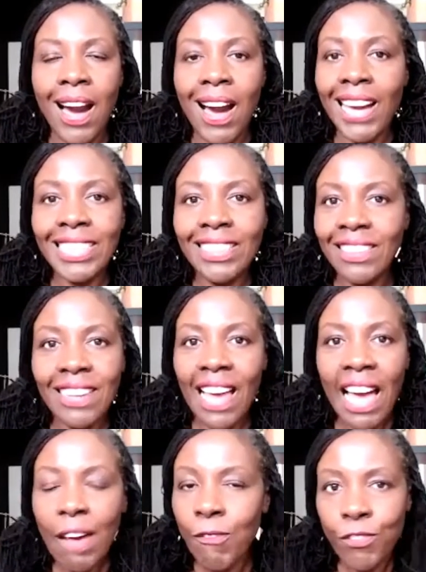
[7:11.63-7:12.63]
I didn't
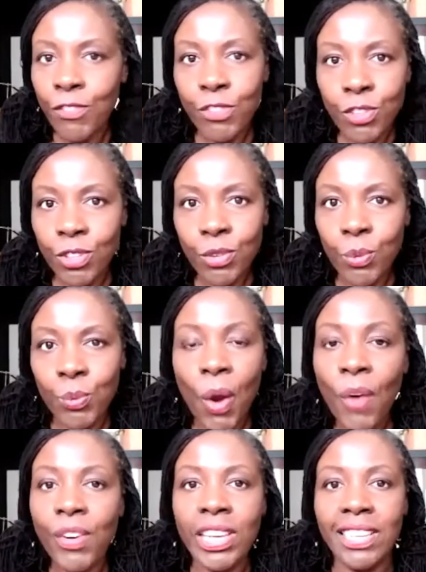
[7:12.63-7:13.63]
have to
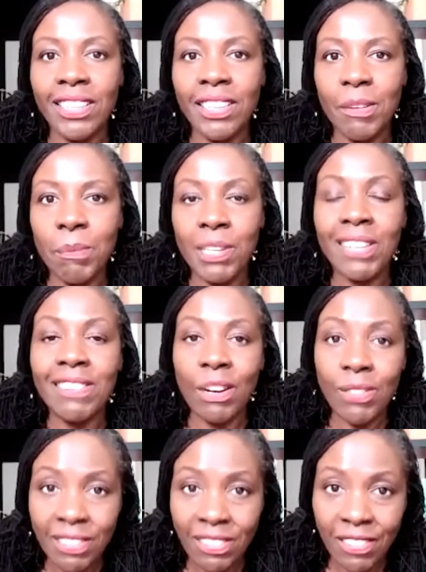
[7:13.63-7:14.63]
worry because I
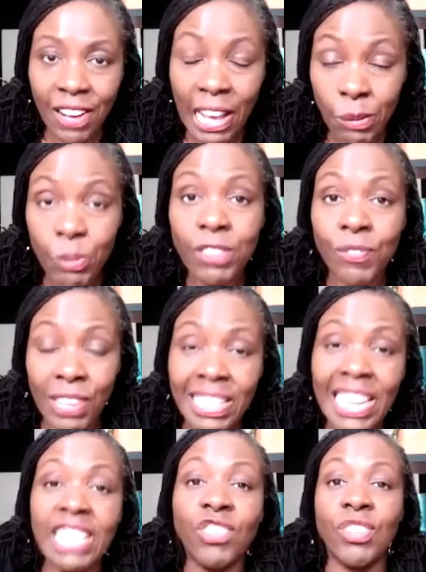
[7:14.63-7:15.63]
was
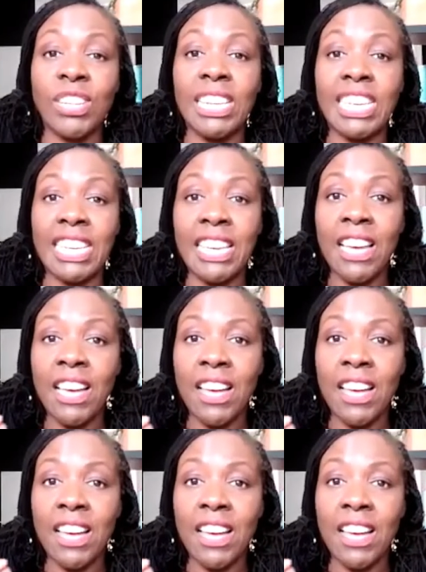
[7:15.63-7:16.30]
financially